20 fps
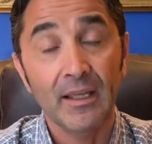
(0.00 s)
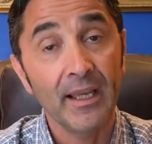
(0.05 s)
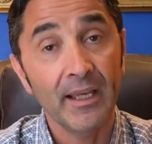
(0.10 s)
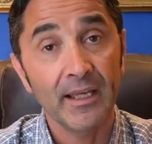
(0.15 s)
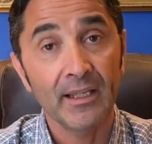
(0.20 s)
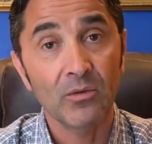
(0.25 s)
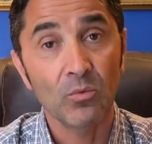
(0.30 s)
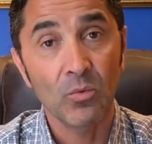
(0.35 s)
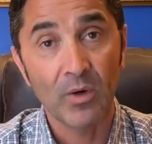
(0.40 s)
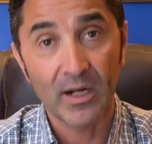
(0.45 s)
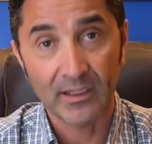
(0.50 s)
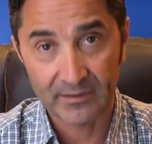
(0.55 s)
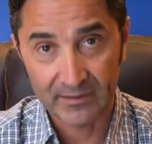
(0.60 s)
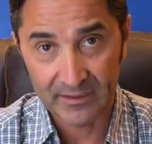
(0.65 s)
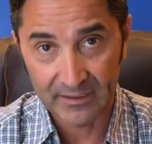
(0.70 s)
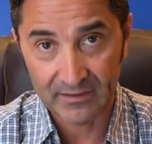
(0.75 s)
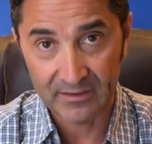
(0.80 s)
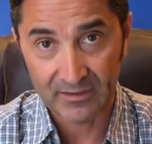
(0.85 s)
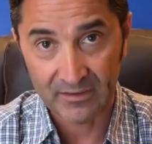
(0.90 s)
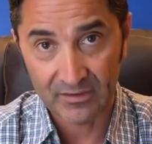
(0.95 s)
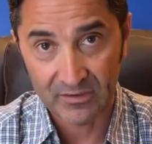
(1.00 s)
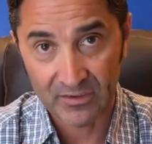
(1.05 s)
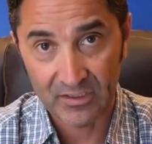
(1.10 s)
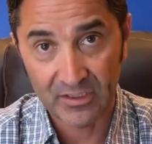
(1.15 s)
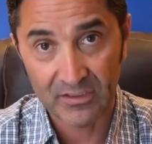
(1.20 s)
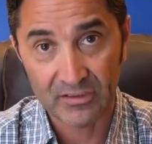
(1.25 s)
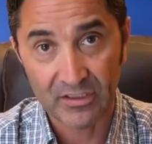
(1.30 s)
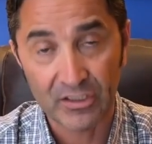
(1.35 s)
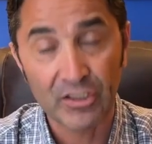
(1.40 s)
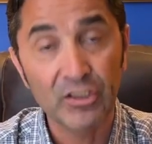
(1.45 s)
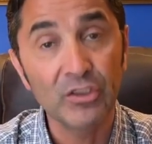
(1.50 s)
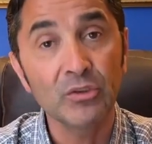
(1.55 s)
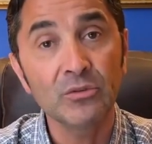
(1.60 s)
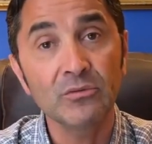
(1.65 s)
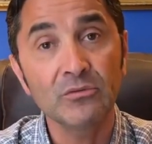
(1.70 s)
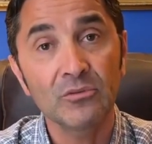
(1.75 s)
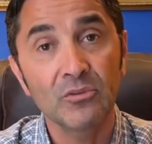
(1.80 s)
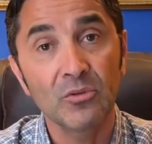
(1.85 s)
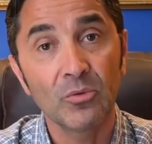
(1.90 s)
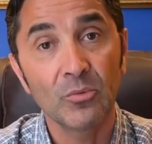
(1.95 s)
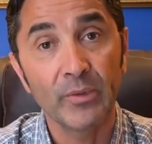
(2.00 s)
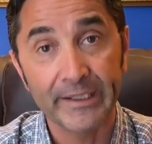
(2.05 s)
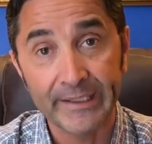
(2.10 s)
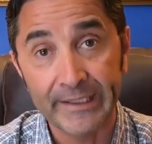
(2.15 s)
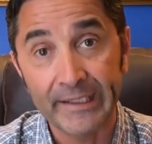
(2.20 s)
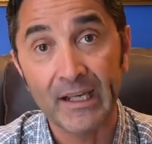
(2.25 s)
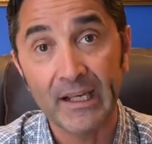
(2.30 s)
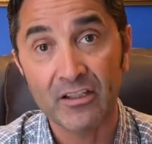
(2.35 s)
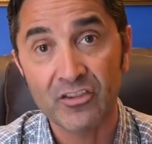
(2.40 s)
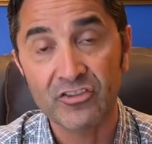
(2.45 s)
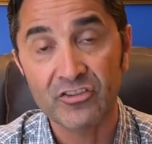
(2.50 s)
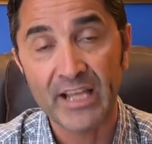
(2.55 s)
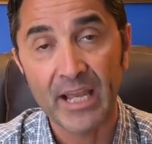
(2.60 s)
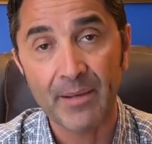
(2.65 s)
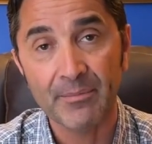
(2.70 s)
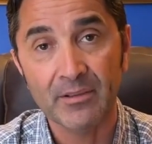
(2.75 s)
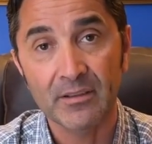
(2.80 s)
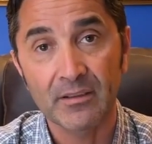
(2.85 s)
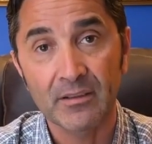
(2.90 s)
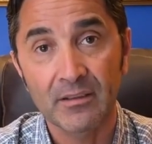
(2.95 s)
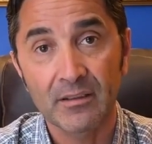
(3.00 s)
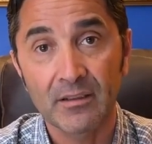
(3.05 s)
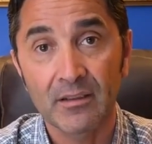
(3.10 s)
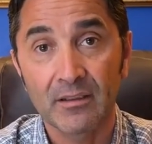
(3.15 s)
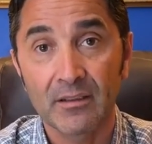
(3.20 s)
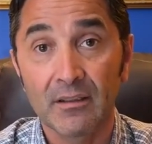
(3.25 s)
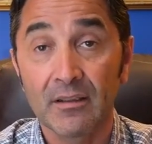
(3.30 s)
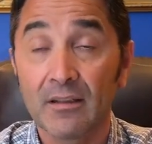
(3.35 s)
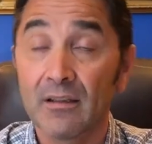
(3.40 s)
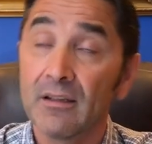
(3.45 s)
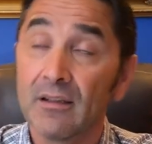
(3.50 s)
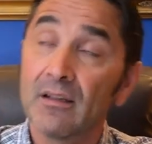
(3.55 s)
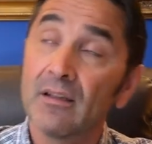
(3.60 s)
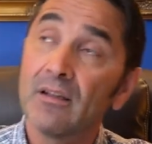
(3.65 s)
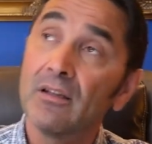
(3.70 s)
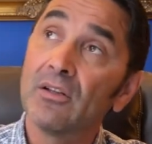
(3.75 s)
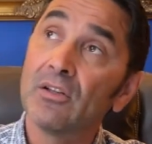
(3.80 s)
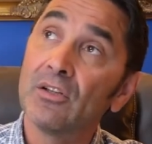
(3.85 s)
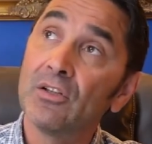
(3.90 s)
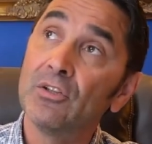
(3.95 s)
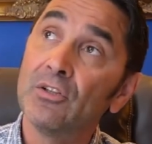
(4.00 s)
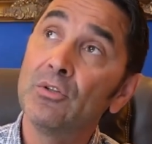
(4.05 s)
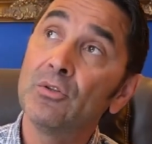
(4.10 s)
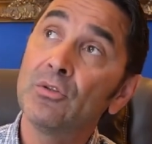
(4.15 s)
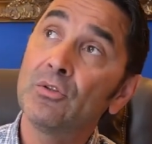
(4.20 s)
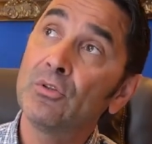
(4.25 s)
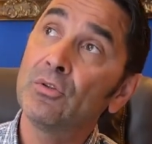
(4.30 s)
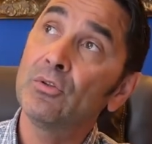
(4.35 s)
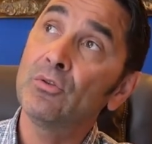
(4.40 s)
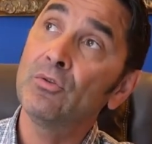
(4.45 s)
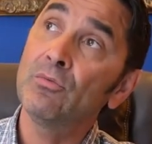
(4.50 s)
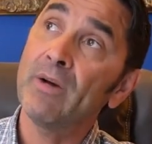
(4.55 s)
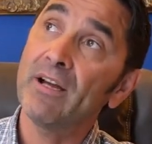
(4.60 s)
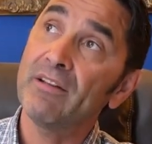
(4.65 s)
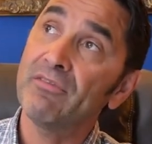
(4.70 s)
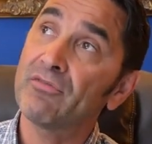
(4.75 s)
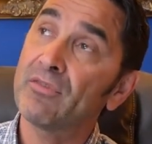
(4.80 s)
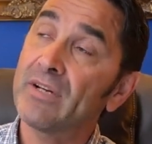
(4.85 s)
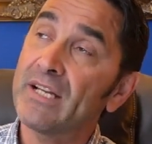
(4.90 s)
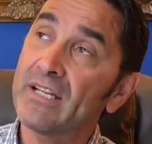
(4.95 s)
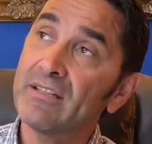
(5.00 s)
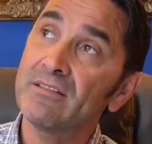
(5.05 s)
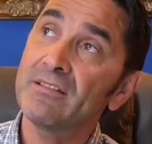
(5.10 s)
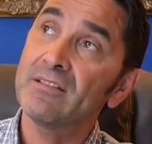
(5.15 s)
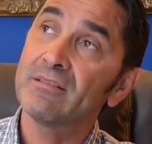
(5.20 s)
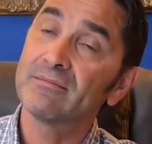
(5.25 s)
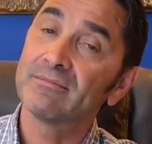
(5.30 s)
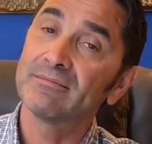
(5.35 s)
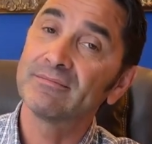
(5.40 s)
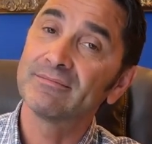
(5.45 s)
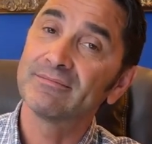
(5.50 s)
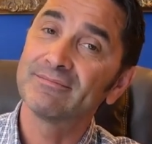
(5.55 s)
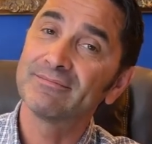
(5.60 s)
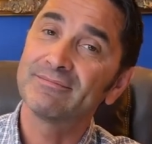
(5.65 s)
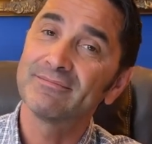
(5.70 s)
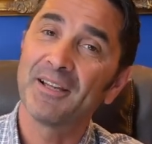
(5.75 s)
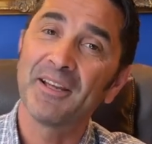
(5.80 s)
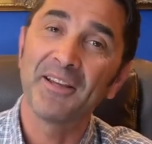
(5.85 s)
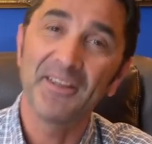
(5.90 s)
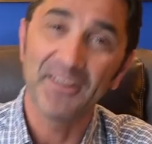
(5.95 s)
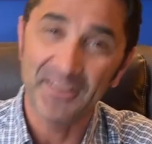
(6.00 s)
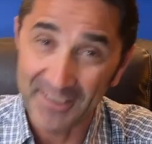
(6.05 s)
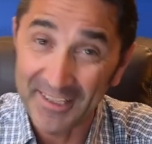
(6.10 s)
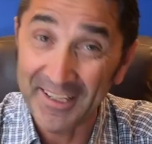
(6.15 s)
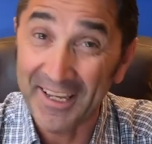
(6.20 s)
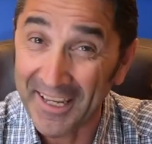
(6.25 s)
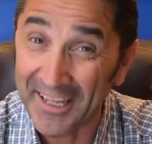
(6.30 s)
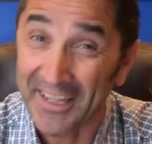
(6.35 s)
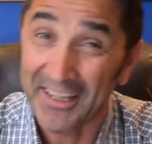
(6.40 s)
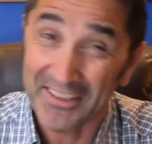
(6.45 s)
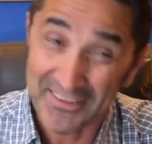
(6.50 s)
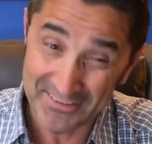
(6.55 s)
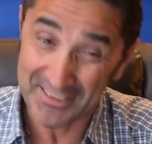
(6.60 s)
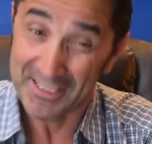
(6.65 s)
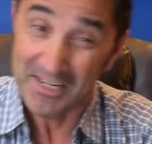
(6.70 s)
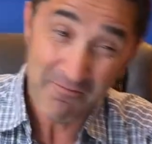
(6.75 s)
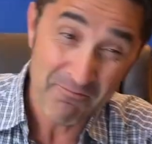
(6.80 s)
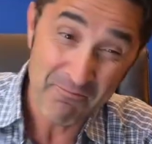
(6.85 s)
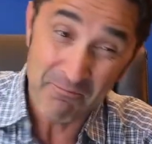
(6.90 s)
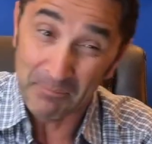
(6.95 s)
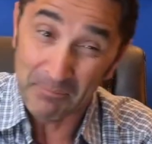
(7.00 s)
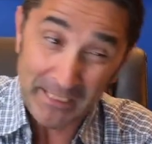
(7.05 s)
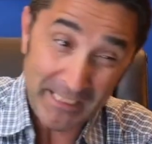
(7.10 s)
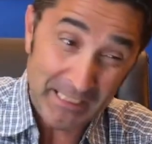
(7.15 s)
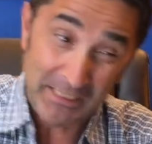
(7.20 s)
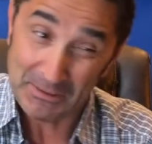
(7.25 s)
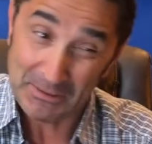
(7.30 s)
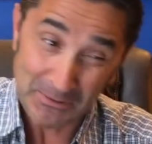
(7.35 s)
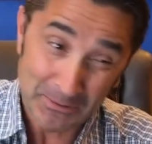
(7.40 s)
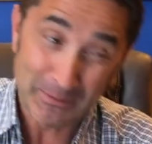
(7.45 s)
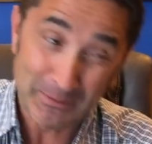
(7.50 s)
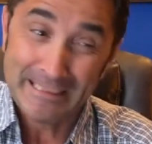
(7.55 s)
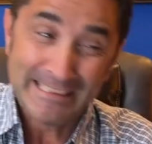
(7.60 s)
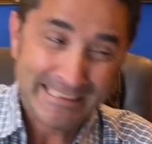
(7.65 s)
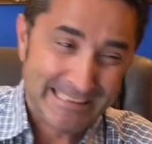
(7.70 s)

And what did Caesar do when he got stabbed? You too, my friend? Yes, me too.